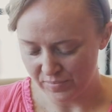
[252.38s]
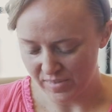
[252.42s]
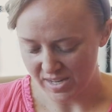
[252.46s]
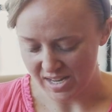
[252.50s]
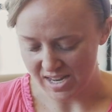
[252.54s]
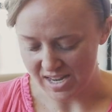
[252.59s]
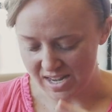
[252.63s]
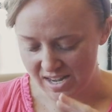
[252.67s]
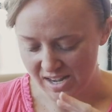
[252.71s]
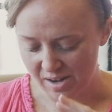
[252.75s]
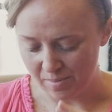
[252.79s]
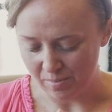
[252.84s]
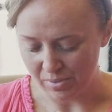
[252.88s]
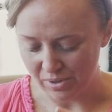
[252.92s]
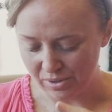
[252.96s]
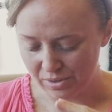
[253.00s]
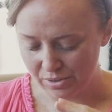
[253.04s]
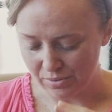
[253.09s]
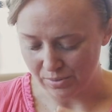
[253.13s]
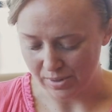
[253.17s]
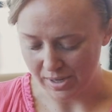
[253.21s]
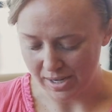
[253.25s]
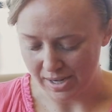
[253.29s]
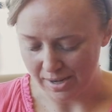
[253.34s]
And number
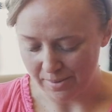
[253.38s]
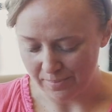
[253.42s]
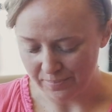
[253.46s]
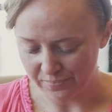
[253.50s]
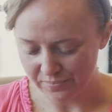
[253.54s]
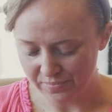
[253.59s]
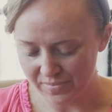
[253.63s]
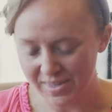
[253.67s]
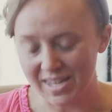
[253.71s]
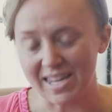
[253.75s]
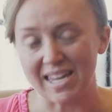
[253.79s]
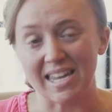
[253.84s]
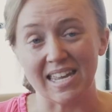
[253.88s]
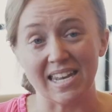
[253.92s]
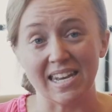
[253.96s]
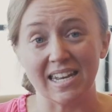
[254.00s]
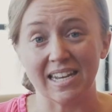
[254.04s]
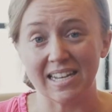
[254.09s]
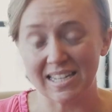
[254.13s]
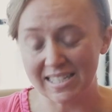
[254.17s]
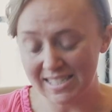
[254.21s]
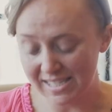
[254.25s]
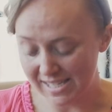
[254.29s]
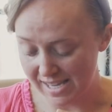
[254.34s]
three, in
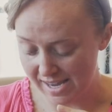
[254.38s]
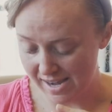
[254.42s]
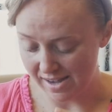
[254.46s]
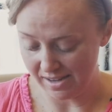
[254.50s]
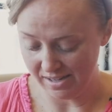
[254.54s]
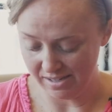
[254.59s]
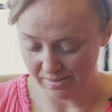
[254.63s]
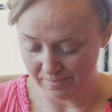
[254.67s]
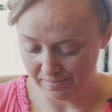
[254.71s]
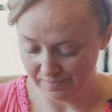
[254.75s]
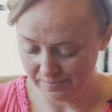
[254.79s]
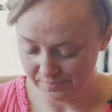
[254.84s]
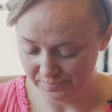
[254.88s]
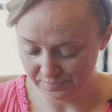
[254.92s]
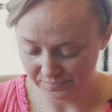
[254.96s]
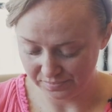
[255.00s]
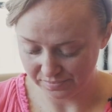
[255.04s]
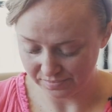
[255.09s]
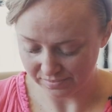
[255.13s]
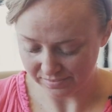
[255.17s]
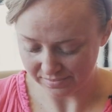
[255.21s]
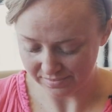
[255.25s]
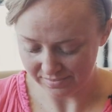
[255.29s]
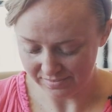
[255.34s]
his kingdom,
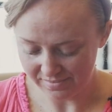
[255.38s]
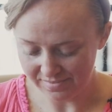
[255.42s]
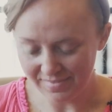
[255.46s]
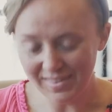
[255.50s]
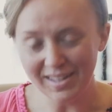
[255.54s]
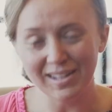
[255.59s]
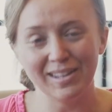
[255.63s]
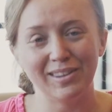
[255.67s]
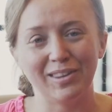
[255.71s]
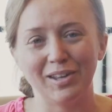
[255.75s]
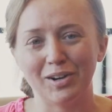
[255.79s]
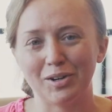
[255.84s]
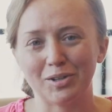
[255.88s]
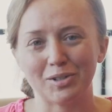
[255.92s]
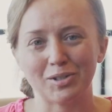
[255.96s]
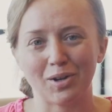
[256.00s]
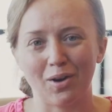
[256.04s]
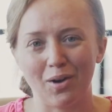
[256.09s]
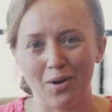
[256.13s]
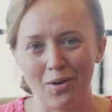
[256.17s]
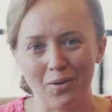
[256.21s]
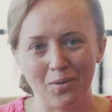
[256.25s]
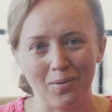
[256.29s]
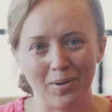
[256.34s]
there's
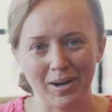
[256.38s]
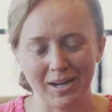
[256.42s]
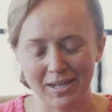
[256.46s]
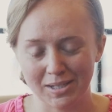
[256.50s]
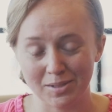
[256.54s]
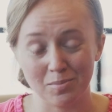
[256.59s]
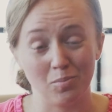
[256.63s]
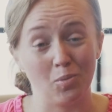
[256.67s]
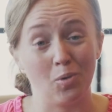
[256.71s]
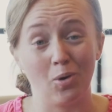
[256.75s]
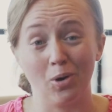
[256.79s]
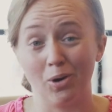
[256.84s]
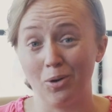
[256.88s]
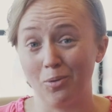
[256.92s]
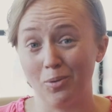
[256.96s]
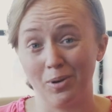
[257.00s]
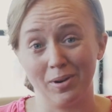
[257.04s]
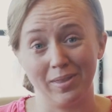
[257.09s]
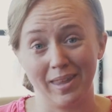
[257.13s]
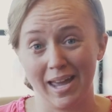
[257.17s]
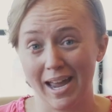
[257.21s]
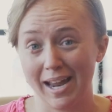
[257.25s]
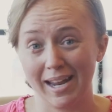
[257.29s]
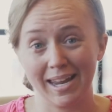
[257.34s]
always more
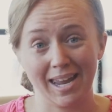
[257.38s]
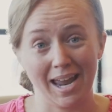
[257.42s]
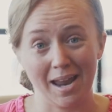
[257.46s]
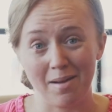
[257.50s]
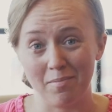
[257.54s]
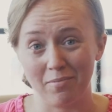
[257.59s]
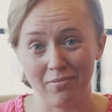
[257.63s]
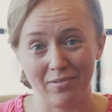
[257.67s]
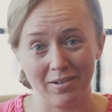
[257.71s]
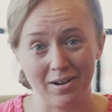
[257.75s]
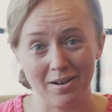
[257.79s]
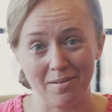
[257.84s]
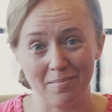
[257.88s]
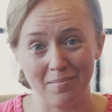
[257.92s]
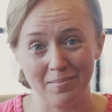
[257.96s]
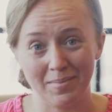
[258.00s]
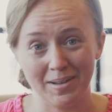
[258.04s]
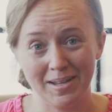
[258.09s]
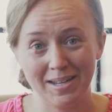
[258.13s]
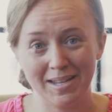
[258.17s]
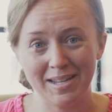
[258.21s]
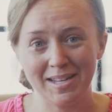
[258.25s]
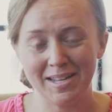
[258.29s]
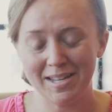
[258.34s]
where that came from.
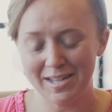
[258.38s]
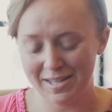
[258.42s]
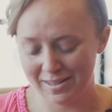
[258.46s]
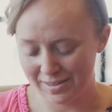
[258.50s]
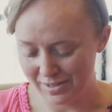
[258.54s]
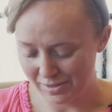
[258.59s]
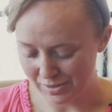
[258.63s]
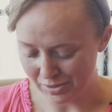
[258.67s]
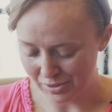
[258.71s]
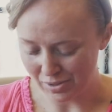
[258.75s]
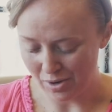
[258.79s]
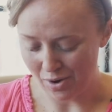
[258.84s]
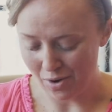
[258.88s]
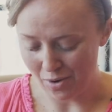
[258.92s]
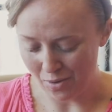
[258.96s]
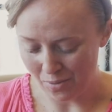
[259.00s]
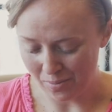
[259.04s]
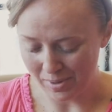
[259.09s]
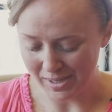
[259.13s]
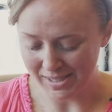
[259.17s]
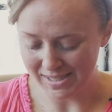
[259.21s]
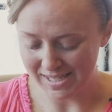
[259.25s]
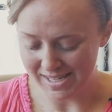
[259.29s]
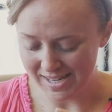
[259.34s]
There's
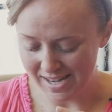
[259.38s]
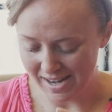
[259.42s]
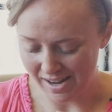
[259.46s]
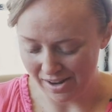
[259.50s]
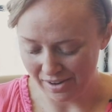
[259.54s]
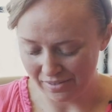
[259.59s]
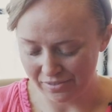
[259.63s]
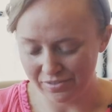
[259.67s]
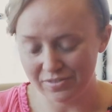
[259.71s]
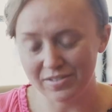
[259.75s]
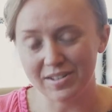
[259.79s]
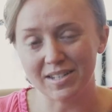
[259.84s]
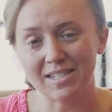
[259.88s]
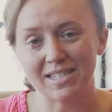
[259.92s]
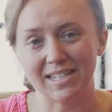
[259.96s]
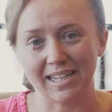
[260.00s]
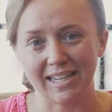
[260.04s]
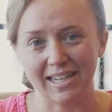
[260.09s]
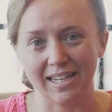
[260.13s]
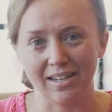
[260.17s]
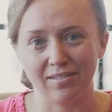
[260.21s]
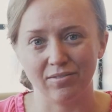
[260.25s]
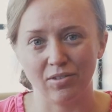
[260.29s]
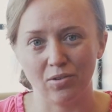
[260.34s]
always enough to
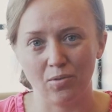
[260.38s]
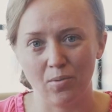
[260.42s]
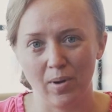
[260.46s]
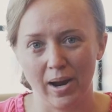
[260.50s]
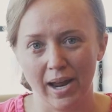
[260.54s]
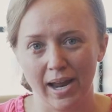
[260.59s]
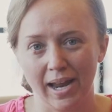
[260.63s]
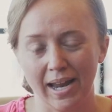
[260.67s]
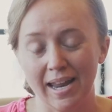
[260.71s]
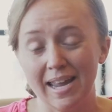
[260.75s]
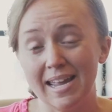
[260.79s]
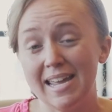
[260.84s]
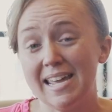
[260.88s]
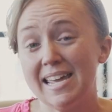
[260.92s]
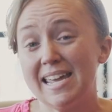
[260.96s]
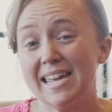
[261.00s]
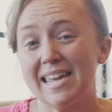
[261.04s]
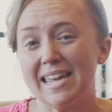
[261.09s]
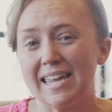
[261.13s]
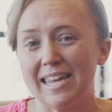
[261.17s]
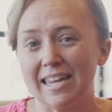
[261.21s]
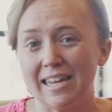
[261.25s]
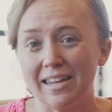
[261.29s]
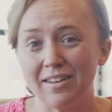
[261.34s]
give away,
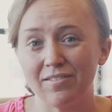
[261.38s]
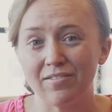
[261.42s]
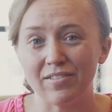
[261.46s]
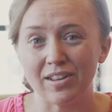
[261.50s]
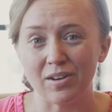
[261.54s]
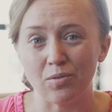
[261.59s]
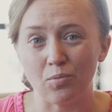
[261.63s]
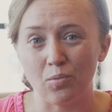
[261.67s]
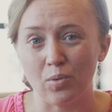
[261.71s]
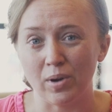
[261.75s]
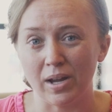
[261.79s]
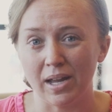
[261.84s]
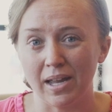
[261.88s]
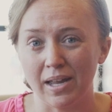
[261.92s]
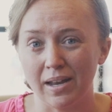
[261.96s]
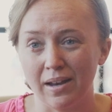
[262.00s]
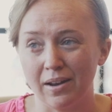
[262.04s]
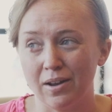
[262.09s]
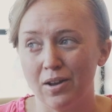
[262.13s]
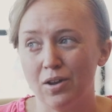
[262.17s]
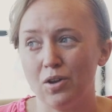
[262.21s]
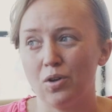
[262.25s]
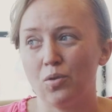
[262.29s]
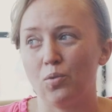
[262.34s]
even
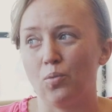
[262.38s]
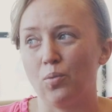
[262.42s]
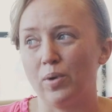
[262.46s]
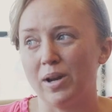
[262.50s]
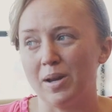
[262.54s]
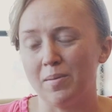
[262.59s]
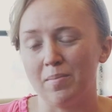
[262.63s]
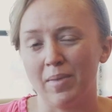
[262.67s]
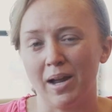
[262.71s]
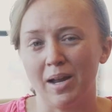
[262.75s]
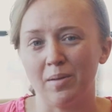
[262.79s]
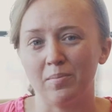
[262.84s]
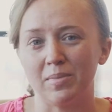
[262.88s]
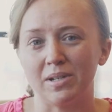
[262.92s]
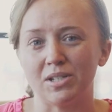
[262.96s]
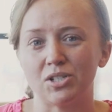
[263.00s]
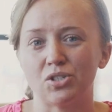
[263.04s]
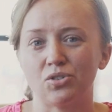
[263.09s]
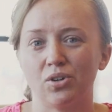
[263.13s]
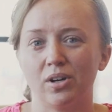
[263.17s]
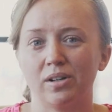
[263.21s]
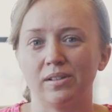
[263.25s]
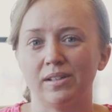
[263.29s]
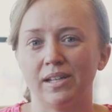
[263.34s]
when we might be
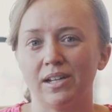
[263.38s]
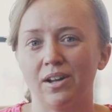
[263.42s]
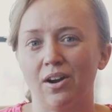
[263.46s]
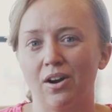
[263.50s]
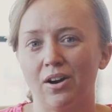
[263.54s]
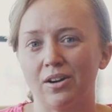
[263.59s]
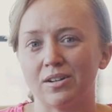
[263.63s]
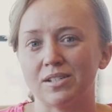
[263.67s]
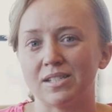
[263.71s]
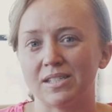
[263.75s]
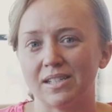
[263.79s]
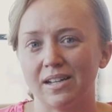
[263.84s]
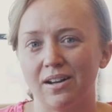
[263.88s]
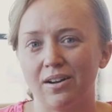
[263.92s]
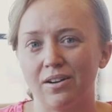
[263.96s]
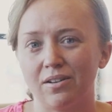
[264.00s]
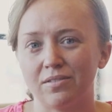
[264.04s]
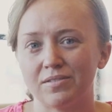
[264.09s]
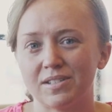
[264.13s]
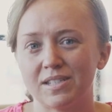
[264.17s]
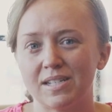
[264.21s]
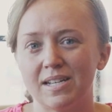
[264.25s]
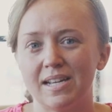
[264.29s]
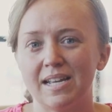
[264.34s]
struggling
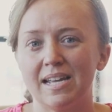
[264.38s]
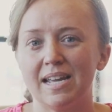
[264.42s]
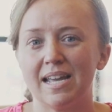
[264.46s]
ourselves.